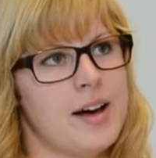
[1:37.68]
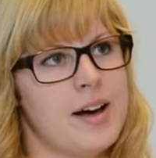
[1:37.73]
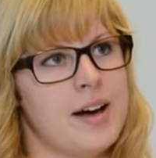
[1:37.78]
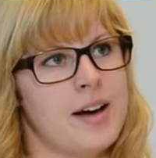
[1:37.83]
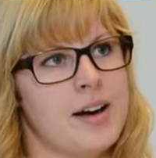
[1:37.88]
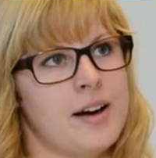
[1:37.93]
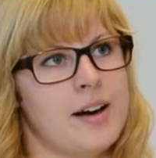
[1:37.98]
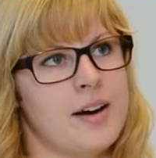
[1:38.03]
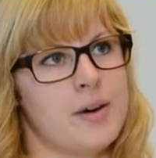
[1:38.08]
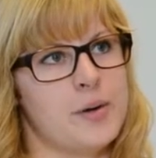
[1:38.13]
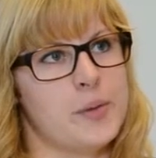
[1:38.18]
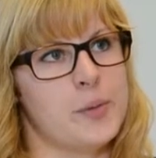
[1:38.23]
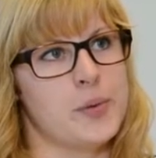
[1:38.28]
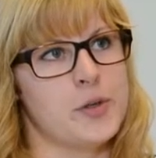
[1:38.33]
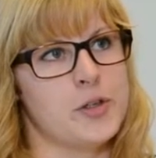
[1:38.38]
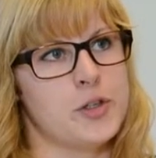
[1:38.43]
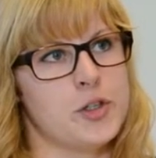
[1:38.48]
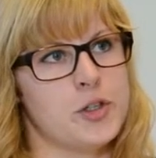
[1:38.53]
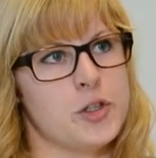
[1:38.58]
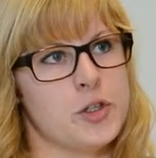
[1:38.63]
uh,
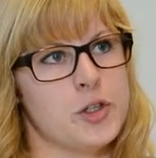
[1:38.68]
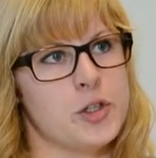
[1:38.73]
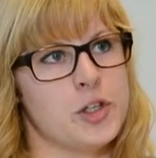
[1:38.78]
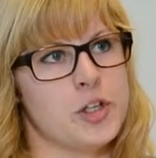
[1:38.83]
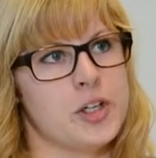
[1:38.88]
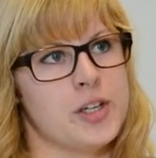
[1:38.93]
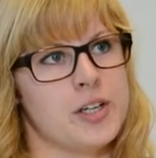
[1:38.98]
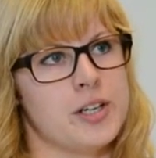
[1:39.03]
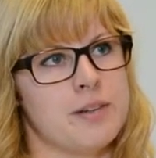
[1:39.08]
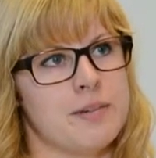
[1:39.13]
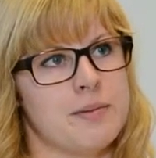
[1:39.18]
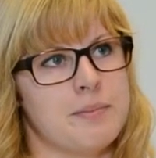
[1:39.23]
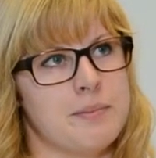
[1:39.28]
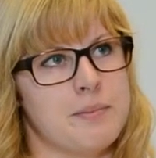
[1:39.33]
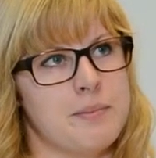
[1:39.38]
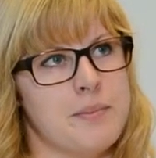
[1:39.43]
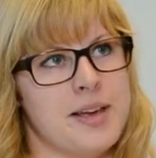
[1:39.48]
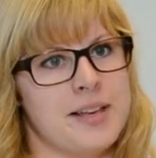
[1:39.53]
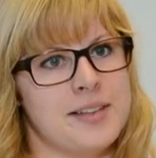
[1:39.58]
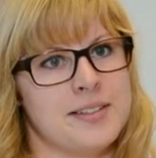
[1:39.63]
which uh,
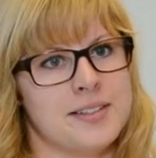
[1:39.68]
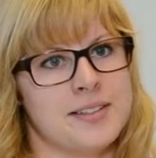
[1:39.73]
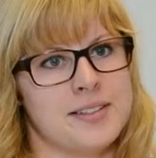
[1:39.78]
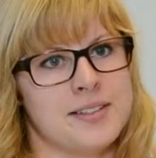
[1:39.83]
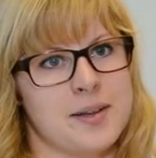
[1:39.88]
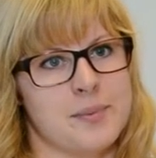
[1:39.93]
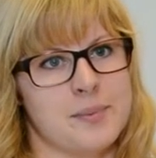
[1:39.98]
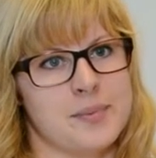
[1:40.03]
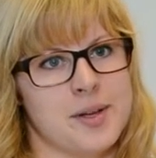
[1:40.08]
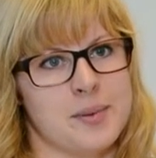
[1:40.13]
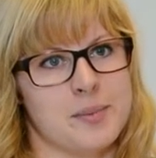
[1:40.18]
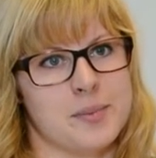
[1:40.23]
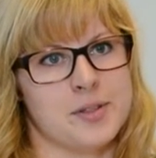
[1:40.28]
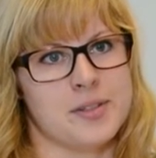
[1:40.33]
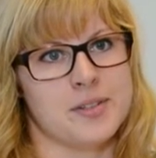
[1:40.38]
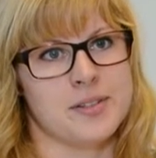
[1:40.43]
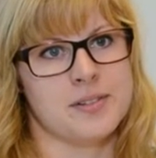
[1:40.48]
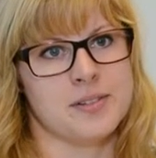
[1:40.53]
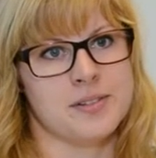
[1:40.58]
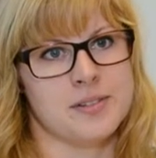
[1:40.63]
makes it sometimes
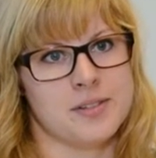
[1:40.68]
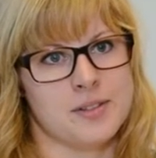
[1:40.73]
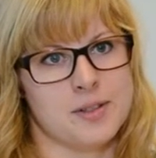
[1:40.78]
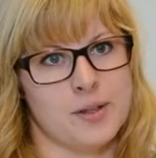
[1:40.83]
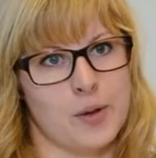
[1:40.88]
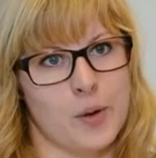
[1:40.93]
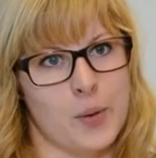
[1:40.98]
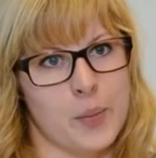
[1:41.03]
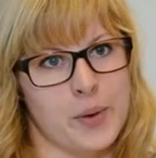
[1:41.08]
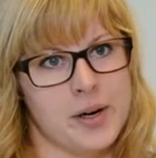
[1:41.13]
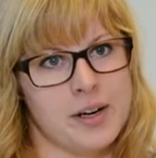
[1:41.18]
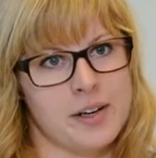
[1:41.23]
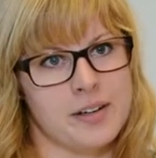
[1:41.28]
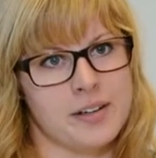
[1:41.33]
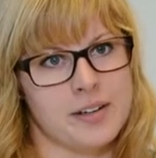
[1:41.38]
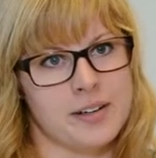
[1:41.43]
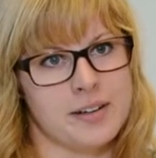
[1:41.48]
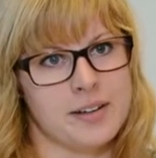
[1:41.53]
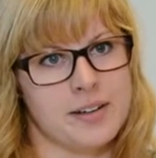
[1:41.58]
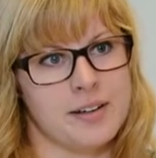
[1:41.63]
slower
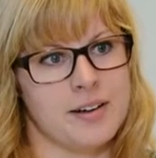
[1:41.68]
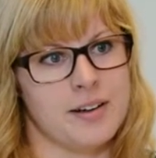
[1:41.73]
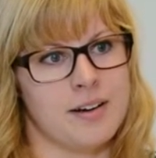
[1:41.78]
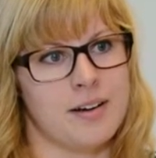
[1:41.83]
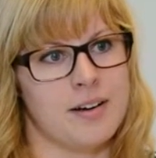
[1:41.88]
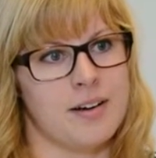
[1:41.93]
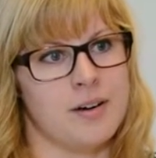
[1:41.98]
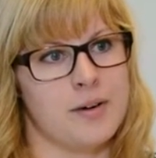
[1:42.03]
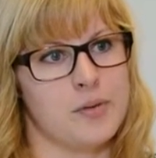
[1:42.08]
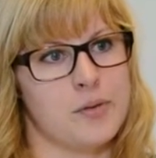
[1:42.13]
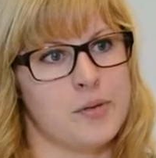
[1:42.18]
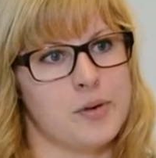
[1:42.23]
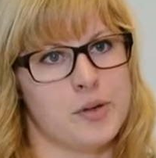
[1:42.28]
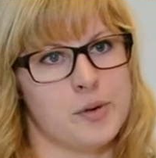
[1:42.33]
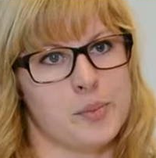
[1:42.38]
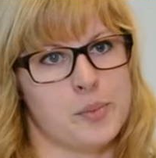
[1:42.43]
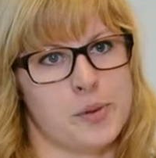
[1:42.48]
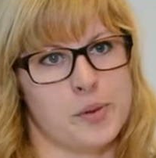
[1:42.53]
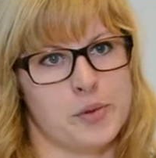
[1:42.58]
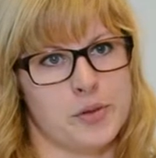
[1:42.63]
uh, for
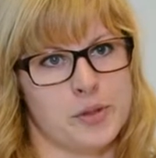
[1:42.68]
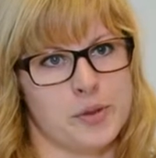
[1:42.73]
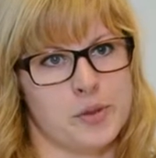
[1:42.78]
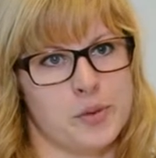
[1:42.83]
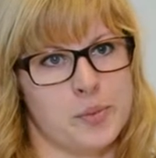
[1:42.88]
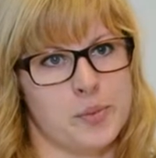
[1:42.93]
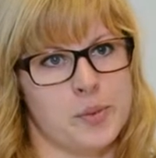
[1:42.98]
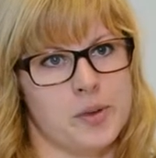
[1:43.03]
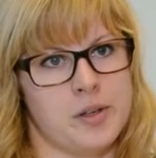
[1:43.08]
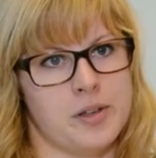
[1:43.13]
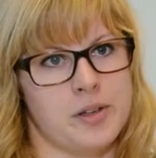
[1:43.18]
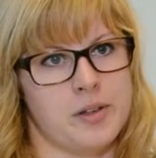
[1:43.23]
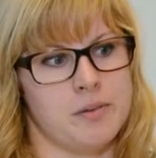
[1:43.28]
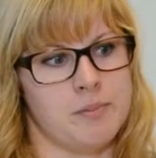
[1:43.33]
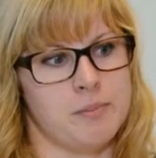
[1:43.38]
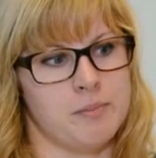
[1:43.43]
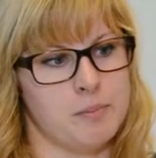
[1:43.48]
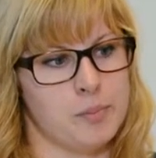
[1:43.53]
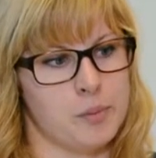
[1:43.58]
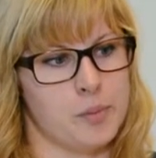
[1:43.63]
the project to be
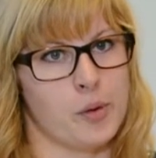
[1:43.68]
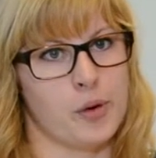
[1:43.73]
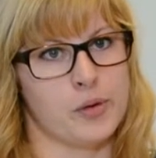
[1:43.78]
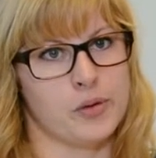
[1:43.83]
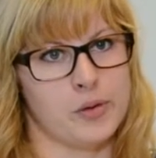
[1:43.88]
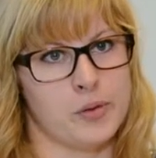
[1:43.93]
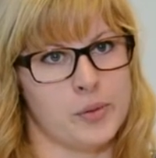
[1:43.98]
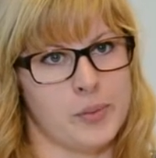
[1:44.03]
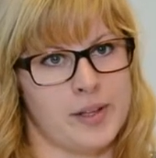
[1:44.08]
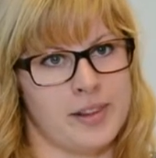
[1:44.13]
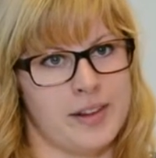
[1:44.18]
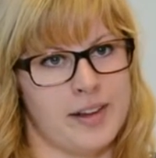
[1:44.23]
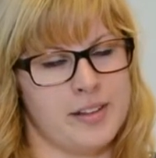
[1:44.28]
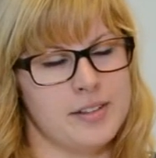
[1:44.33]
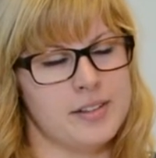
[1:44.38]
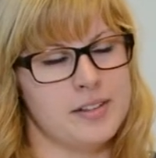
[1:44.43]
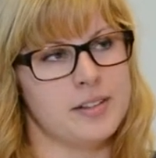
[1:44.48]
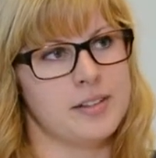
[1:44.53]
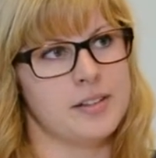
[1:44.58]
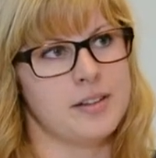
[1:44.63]
brought to an
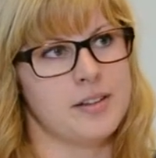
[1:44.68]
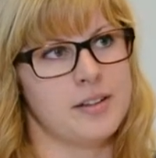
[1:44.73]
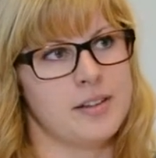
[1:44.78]
end.